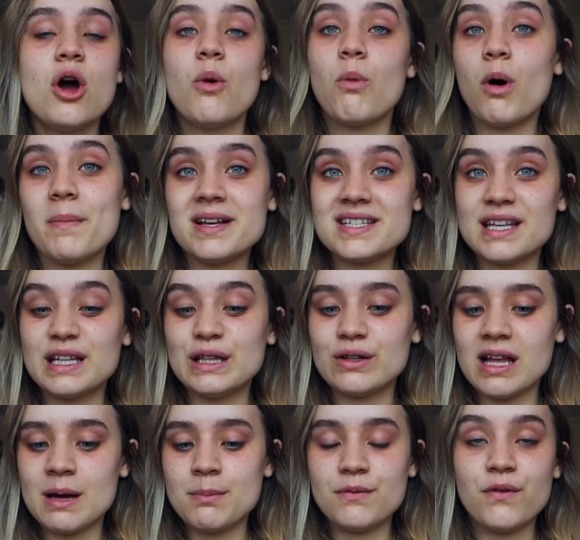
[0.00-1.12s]
what my skin looked
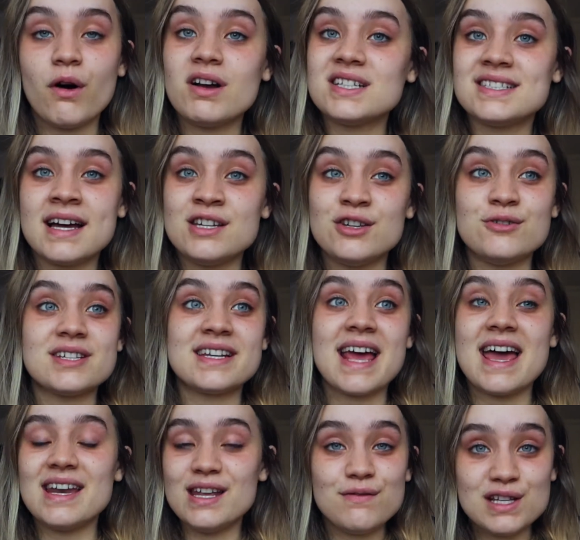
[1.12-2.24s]
like before I started using
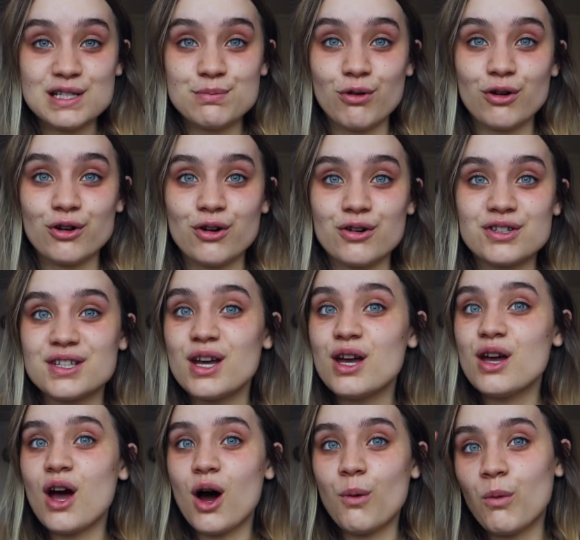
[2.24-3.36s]
any of these products
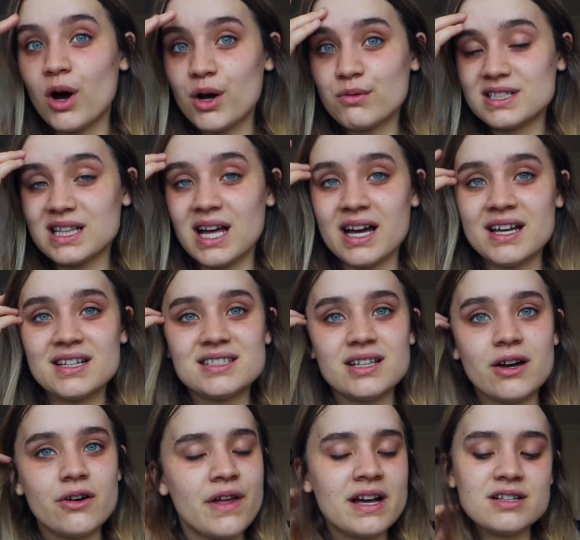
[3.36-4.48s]
and what it was like.
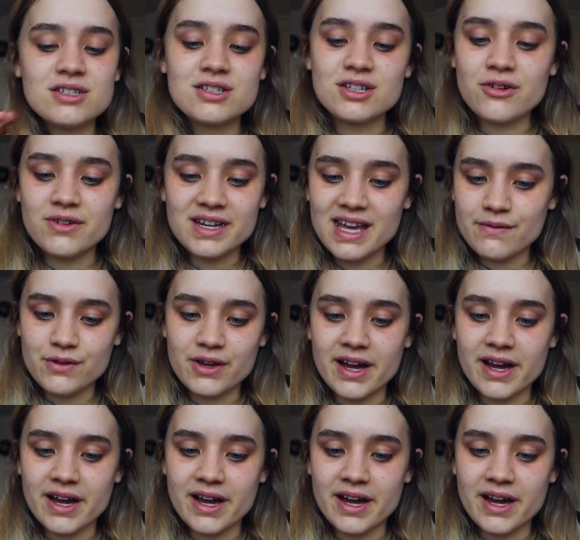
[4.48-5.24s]
So that's just going to go in here for you